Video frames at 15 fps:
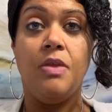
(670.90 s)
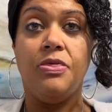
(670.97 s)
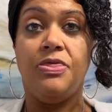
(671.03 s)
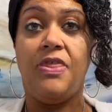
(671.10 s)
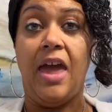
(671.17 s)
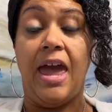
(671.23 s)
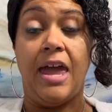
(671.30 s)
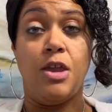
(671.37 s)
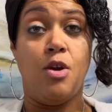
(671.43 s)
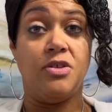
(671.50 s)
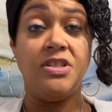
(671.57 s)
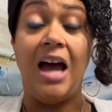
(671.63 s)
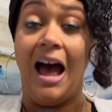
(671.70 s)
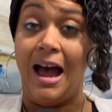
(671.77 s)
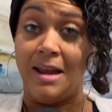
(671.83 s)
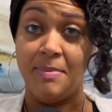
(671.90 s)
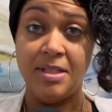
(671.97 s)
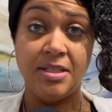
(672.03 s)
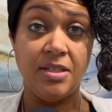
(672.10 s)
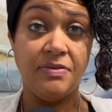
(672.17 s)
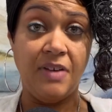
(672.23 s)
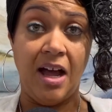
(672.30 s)
Your time is
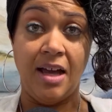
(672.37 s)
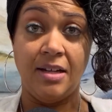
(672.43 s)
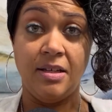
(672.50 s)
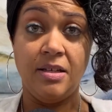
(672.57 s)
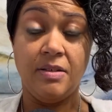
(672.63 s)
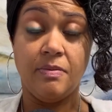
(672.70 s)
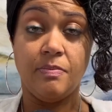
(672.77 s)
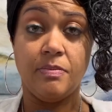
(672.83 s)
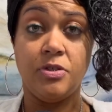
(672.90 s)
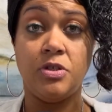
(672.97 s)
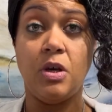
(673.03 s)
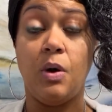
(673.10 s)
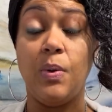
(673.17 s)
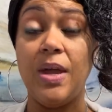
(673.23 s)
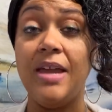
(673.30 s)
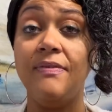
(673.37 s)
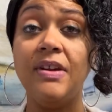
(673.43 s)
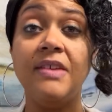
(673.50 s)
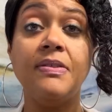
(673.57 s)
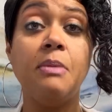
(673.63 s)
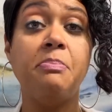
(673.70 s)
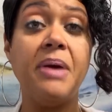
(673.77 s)
divided. So even
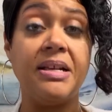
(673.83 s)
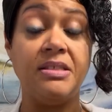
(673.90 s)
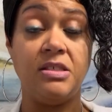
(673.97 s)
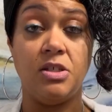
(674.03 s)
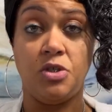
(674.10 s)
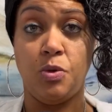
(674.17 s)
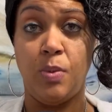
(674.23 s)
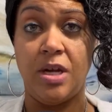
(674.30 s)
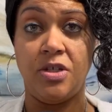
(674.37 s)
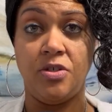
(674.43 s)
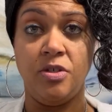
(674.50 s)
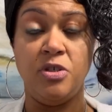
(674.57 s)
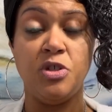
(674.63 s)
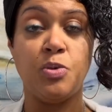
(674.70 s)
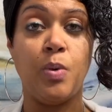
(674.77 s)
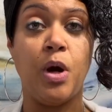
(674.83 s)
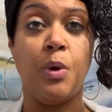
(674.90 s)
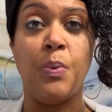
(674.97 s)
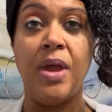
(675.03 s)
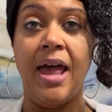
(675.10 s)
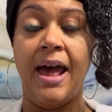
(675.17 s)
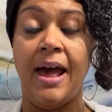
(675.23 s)
in the best situations where
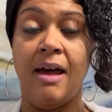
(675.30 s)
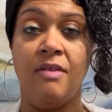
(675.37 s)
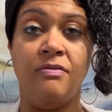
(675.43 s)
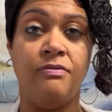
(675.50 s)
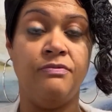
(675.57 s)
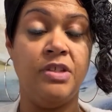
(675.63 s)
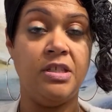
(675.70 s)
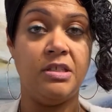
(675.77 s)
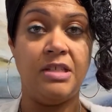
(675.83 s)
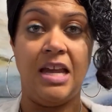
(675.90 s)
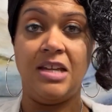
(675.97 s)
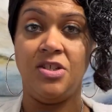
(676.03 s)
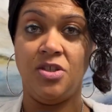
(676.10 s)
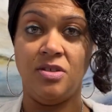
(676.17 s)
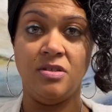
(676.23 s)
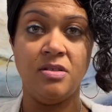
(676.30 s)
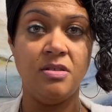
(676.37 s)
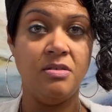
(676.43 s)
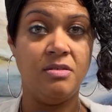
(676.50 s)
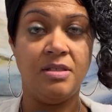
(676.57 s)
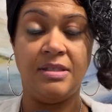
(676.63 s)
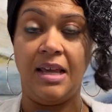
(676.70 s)
we have visitation
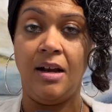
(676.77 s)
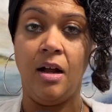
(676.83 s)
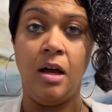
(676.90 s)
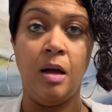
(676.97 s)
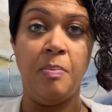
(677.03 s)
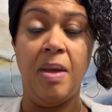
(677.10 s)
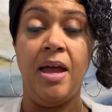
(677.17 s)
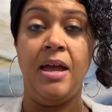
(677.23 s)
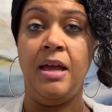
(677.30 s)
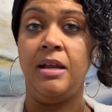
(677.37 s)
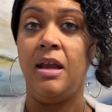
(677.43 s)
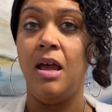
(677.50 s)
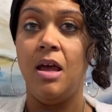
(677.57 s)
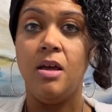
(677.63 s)
set up and,